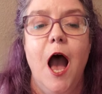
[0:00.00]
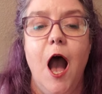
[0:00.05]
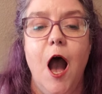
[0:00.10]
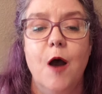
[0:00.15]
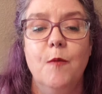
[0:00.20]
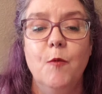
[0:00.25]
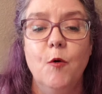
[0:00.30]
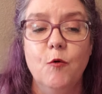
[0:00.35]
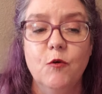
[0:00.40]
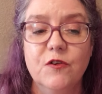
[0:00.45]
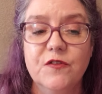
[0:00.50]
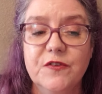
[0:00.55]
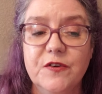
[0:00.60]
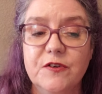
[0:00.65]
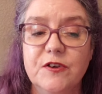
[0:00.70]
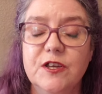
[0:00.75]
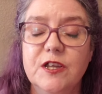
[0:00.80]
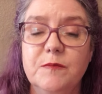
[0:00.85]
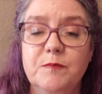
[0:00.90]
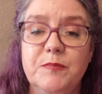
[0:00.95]
Um, or there
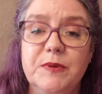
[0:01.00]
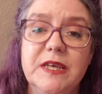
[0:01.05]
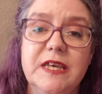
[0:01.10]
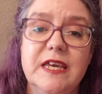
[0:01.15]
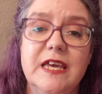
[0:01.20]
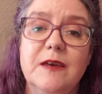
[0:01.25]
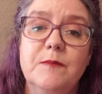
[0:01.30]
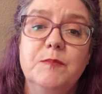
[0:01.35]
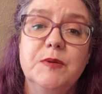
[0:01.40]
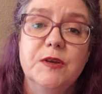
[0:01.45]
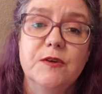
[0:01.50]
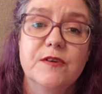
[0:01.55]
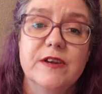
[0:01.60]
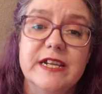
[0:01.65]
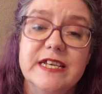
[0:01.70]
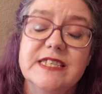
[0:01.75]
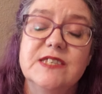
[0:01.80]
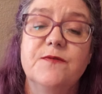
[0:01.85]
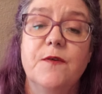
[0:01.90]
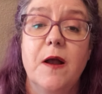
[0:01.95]
could be
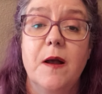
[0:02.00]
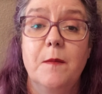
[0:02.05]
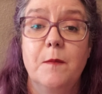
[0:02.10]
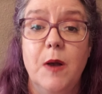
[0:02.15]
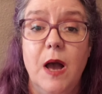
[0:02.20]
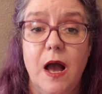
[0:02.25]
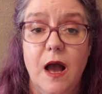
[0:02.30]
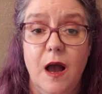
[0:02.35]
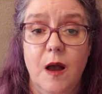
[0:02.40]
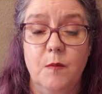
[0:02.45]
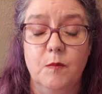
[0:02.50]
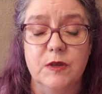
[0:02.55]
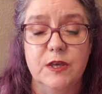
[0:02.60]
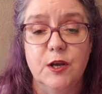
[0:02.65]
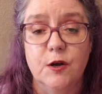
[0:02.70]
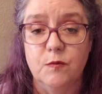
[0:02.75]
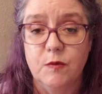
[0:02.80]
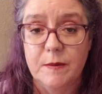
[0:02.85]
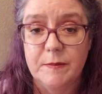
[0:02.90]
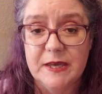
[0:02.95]
impurities from, um, you
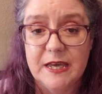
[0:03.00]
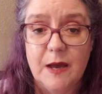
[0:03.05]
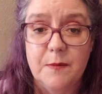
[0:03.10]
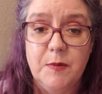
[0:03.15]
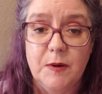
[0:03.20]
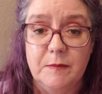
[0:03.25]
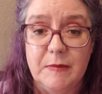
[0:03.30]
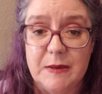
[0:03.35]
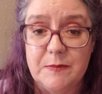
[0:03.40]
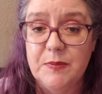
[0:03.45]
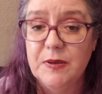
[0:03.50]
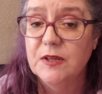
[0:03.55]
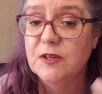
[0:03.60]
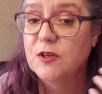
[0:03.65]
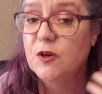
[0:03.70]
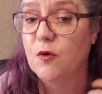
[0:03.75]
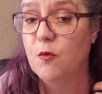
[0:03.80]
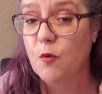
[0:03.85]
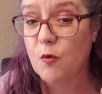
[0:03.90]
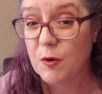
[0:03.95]
know, rubbing up on my
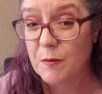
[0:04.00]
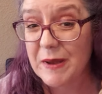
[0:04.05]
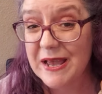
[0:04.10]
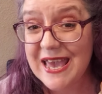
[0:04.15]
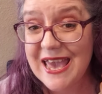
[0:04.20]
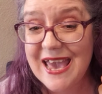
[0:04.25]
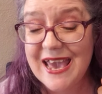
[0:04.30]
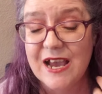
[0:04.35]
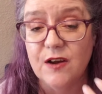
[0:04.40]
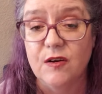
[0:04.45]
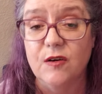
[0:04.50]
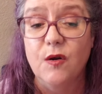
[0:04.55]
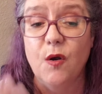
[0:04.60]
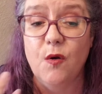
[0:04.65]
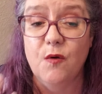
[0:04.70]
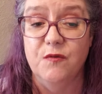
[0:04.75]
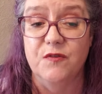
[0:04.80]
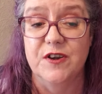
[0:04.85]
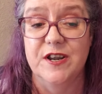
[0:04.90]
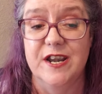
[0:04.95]
pillow or my hair
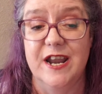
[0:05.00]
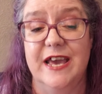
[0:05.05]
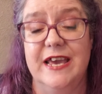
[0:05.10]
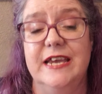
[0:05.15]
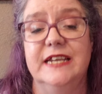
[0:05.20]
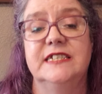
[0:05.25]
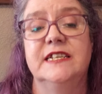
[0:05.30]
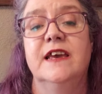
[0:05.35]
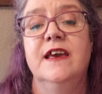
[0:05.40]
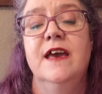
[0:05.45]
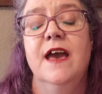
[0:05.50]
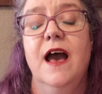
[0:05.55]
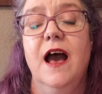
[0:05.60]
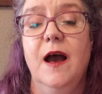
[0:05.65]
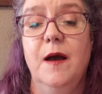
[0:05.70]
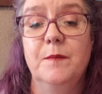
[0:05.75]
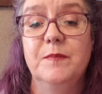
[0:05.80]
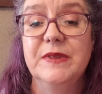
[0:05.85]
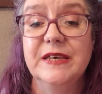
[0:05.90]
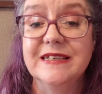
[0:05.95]
overnight,
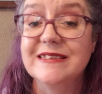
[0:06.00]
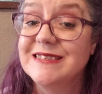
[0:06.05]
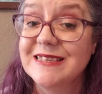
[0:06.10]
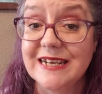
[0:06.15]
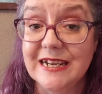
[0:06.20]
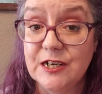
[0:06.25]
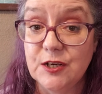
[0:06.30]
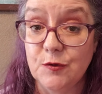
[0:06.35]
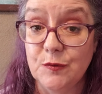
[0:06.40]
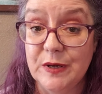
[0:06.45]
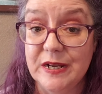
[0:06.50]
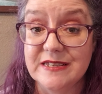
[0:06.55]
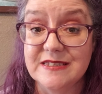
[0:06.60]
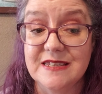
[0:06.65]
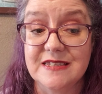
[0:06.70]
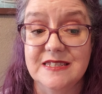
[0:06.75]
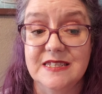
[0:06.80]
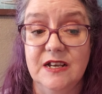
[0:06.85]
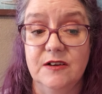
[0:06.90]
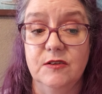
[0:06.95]
um, things that I don't
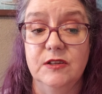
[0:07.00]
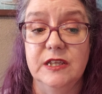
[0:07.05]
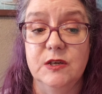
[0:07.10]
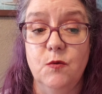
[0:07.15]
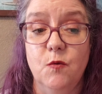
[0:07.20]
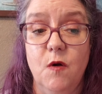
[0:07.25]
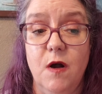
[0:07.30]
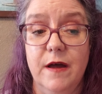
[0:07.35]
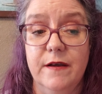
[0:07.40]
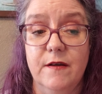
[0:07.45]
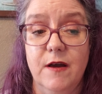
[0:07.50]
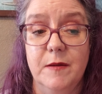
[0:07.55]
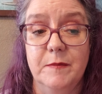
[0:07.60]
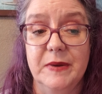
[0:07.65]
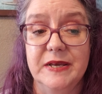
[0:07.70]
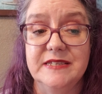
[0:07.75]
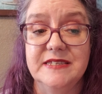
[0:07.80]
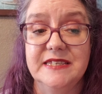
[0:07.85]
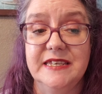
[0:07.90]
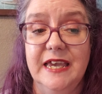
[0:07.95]
necessarily want on
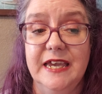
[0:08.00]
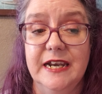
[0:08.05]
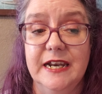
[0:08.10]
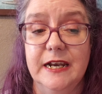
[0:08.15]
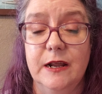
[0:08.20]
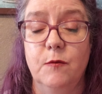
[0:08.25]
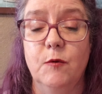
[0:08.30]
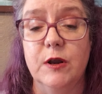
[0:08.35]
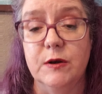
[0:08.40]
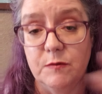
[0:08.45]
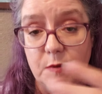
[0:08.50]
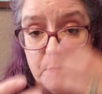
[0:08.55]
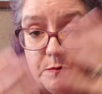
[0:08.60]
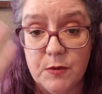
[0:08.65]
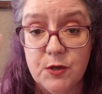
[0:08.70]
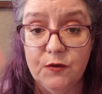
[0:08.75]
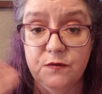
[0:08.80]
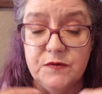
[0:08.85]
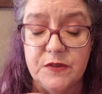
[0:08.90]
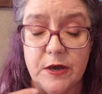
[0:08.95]
my skin and I want to
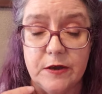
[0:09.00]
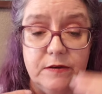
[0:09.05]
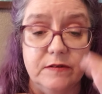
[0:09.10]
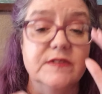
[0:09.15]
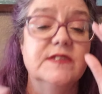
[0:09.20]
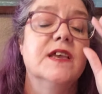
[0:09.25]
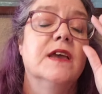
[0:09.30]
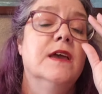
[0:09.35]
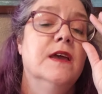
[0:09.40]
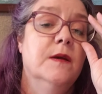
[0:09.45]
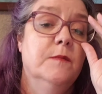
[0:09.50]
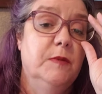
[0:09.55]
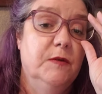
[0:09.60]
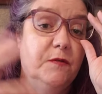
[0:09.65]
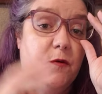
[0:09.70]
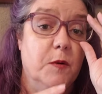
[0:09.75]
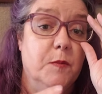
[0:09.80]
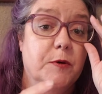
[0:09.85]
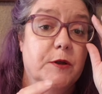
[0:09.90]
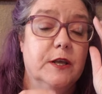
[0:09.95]
remove those
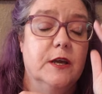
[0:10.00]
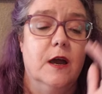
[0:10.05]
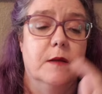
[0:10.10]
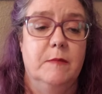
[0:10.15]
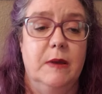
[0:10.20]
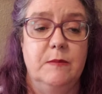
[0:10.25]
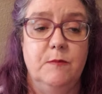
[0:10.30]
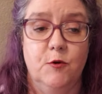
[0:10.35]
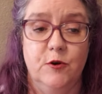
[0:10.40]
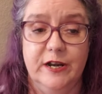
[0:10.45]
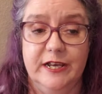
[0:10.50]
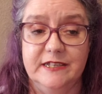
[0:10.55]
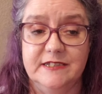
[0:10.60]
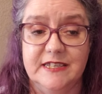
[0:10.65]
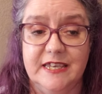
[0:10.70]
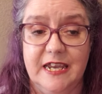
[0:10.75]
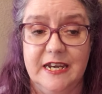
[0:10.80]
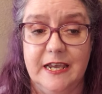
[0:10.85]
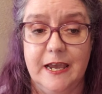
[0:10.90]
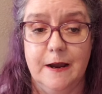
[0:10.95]
before putting on my morning
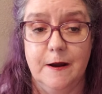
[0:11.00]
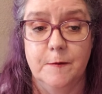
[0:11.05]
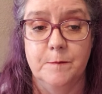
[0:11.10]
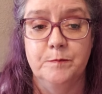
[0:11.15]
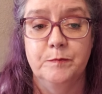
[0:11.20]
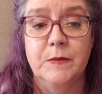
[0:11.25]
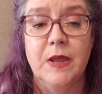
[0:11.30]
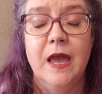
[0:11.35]
skincare.